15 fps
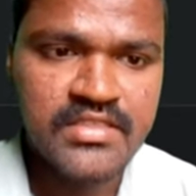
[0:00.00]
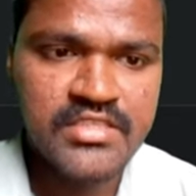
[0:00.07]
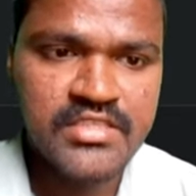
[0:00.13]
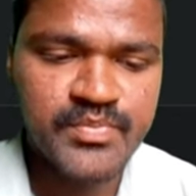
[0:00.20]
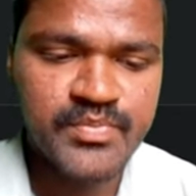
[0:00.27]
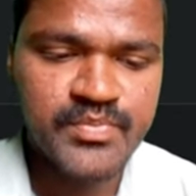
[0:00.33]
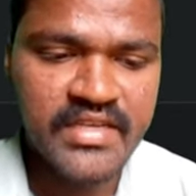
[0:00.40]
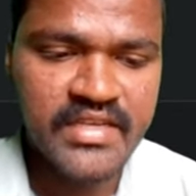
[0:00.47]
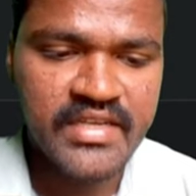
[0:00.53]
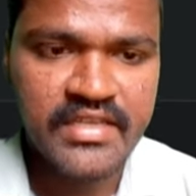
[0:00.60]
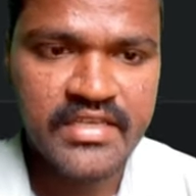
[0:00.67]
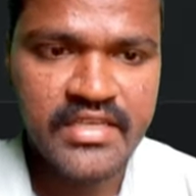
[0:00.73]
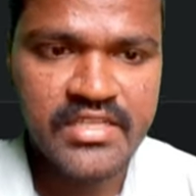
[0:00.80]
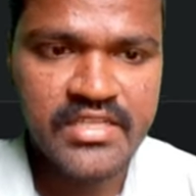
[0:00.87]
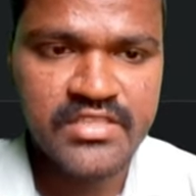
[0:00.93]
this particular
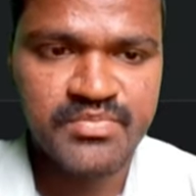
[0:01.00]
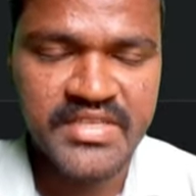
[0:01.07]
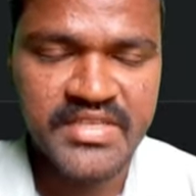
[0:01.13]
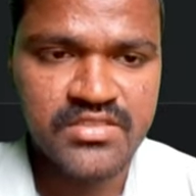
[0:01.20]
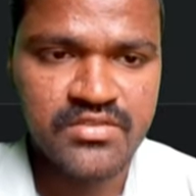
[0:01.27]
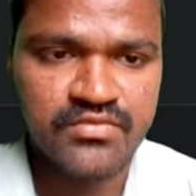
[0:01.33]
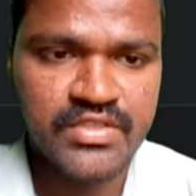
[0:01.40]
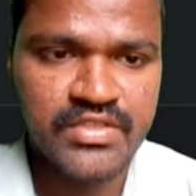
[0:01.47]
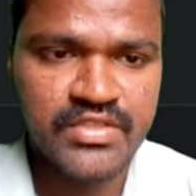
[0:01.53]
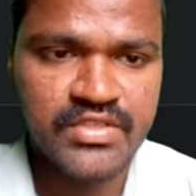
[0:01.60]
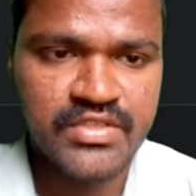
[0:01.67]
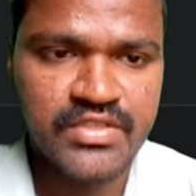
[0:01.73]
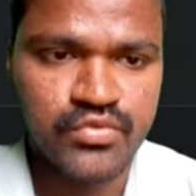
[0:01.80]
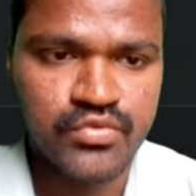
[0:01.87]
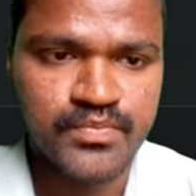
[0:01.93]
inner space with
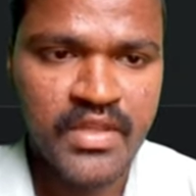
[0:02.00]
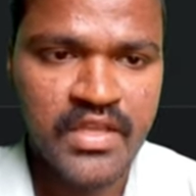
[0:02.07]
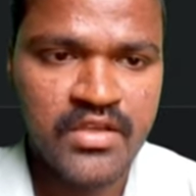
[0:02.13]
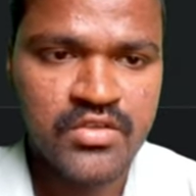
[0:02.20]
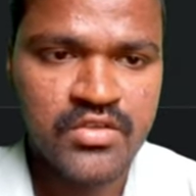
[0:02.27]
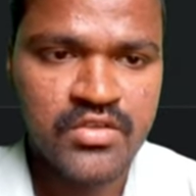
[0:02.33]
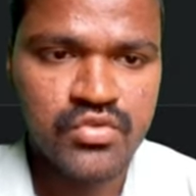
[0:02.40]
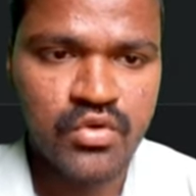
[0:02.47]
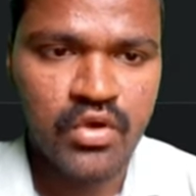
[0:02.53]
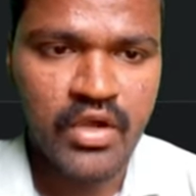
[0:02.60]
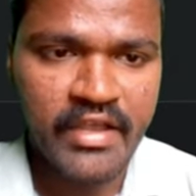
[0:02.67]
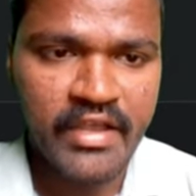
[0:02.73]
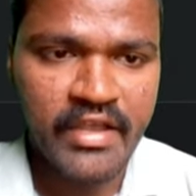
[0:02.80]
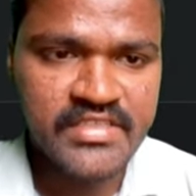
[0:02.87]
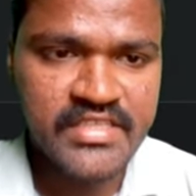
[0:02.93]
2. So
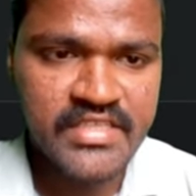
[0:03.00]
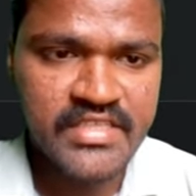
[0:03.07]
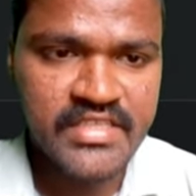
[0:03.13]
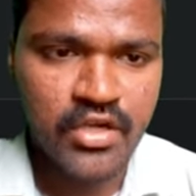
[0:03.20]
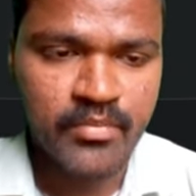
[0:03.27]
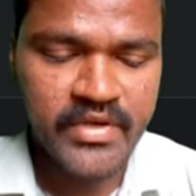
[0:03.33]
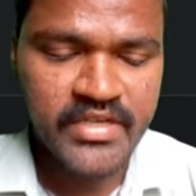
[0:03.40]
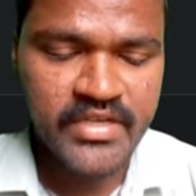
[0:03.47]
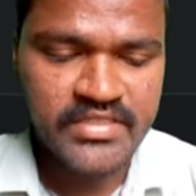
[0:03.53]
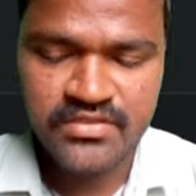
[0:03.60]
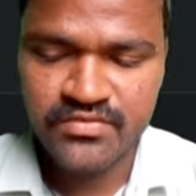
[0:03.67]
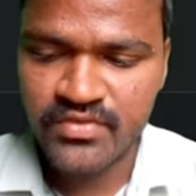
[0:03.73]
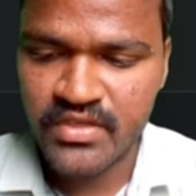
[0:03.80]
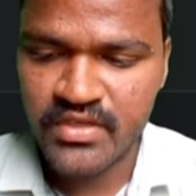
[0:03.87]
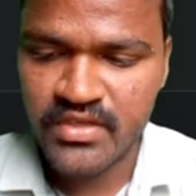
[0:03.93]
I will just comment
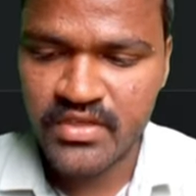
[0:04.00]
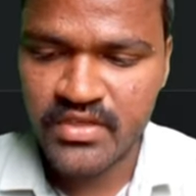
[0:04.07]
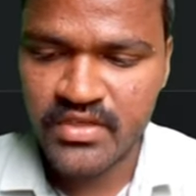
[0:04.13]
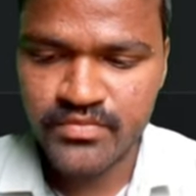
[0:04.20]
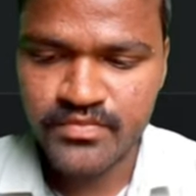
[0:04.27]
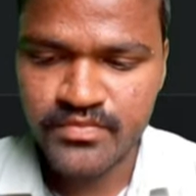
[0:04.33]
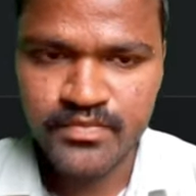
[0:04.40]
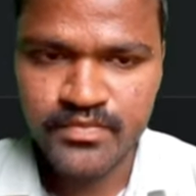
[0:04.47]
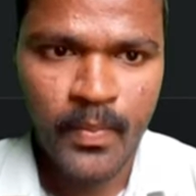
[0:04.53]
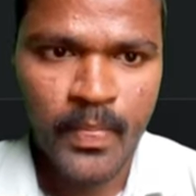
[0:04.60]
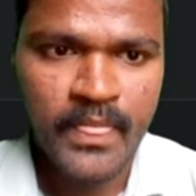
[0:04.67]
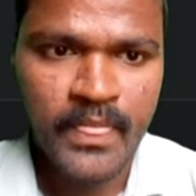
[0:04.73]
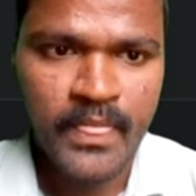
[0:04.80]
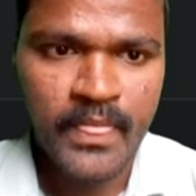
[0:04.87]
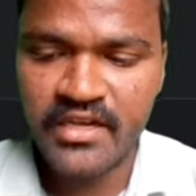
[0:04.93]
this for now.
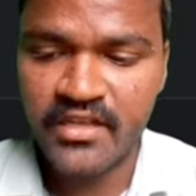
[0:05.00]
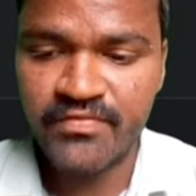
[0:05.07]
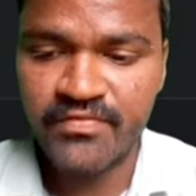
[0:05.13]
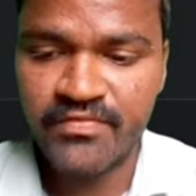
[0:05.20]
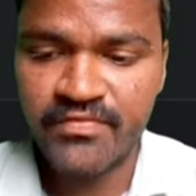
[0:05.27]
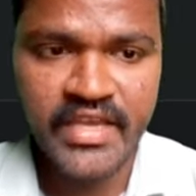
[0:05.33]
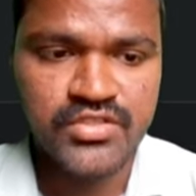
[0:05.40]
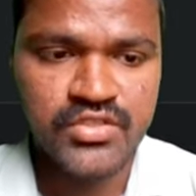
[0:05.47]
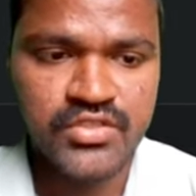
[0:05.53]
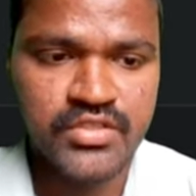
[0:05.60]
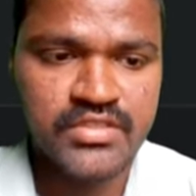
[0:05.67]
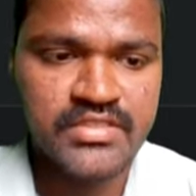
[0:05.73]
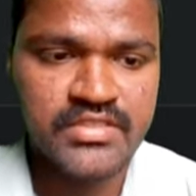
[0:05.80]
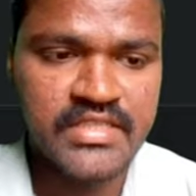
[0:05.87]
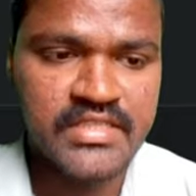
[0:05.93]
And if I
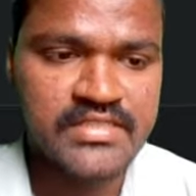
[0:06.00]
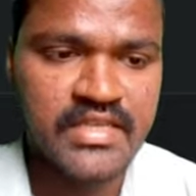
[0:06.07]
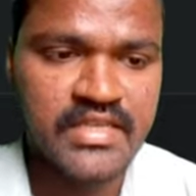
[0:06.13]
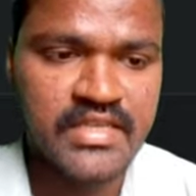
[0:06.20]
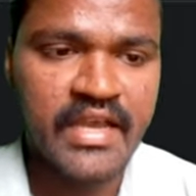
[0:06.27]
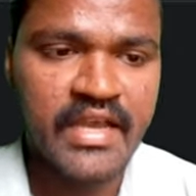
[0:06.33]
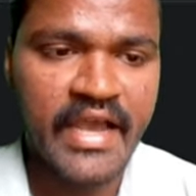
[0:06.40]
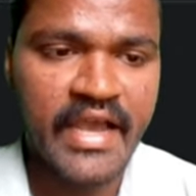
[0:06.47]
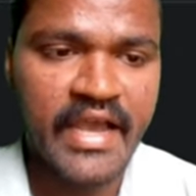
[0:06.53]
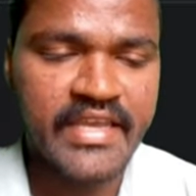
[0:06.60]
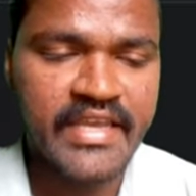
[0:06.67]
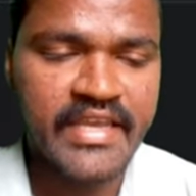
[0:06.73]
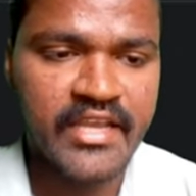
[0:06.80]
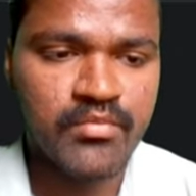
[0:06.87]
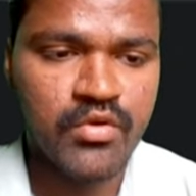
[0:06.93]
execute this, I
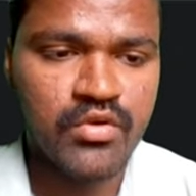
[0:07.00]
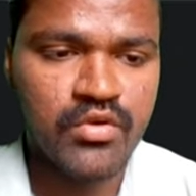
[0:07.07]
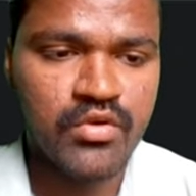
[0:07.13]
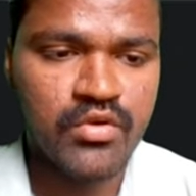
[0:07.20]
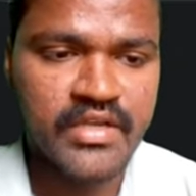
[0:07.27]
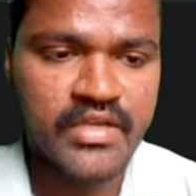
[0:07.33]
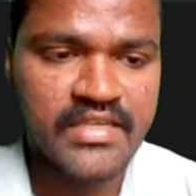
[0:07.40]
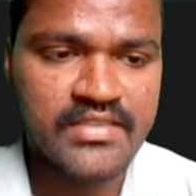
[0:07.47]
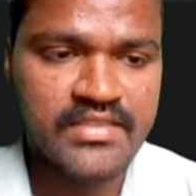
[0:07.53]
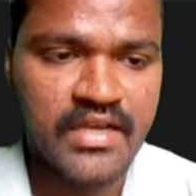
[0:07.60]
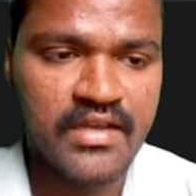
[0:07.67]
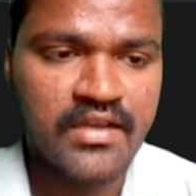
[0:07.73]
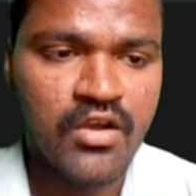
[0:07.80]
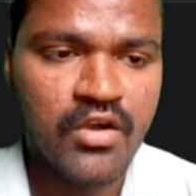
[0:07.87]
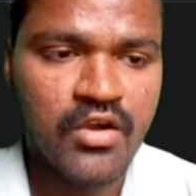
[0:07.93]
can able to get
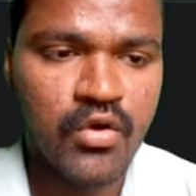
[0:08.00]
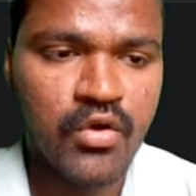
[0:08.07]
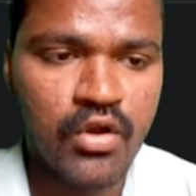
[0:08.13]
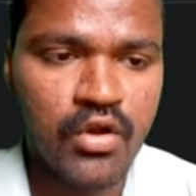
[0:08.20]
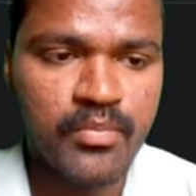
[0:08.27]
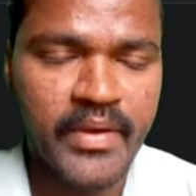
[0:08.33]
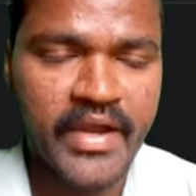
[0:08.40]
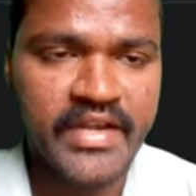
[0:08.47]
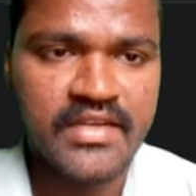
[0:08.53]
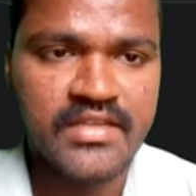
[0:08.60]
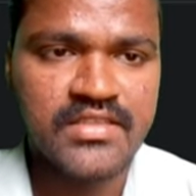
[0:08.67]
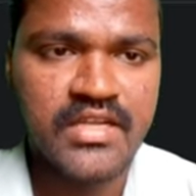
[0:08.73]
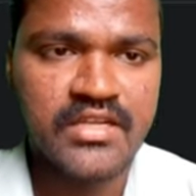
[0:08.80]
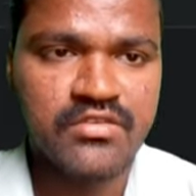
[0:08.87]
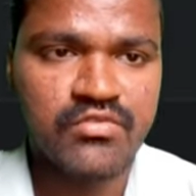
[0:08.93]
the whole
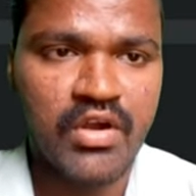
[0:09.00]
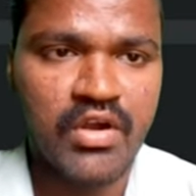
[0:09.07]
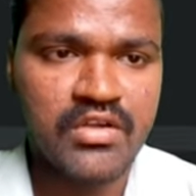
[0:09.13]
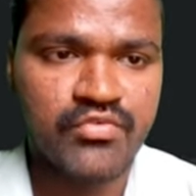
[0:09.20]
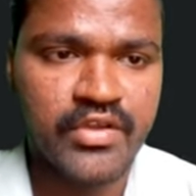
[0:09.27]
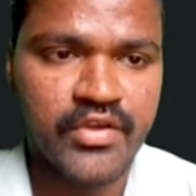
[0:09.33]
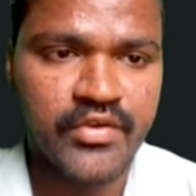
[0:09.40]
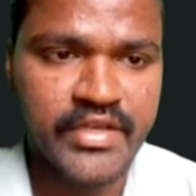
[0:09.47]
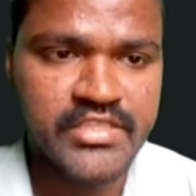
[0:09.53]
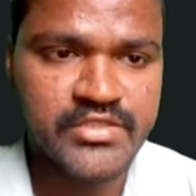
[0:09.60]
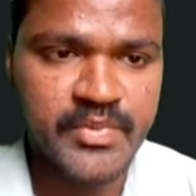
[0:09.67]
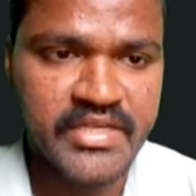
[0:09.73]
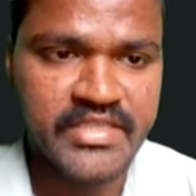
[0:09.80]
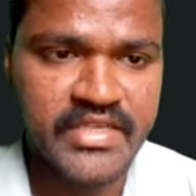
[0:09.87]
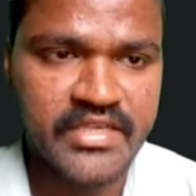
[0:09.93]
pattern that what we have
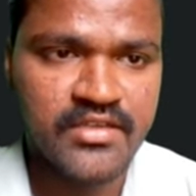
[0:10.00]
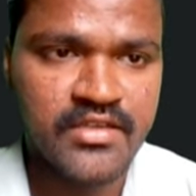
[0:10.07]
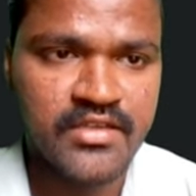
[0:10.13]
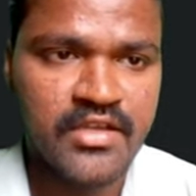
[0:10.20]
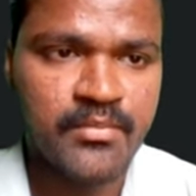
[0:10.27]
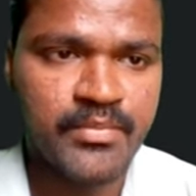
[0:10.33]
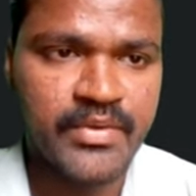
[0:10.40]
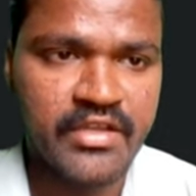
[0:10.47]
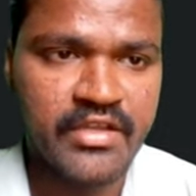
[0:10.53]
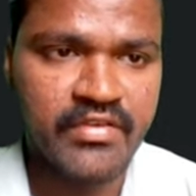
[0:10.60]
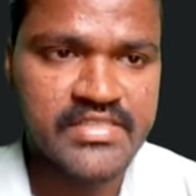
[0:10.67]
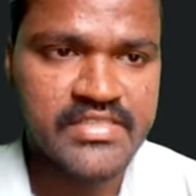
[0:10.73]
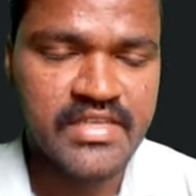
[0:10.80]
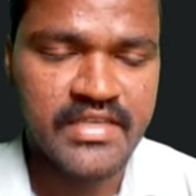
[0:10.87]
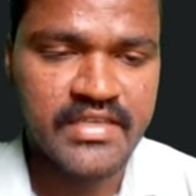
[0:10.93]
expected
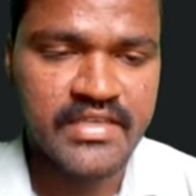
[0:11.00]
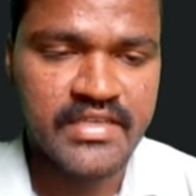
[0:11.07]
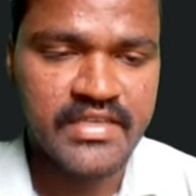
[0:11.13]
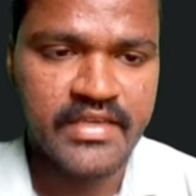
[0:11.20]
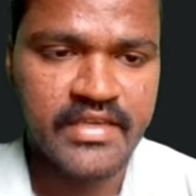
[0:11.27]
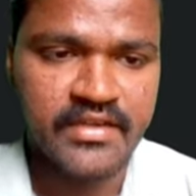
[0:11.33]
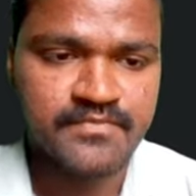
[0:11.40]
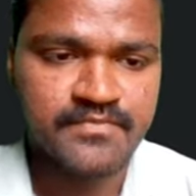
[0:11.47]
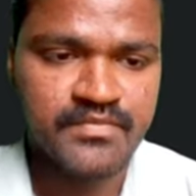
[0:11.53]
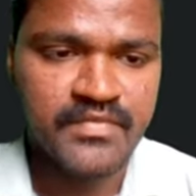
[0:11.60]
previously here,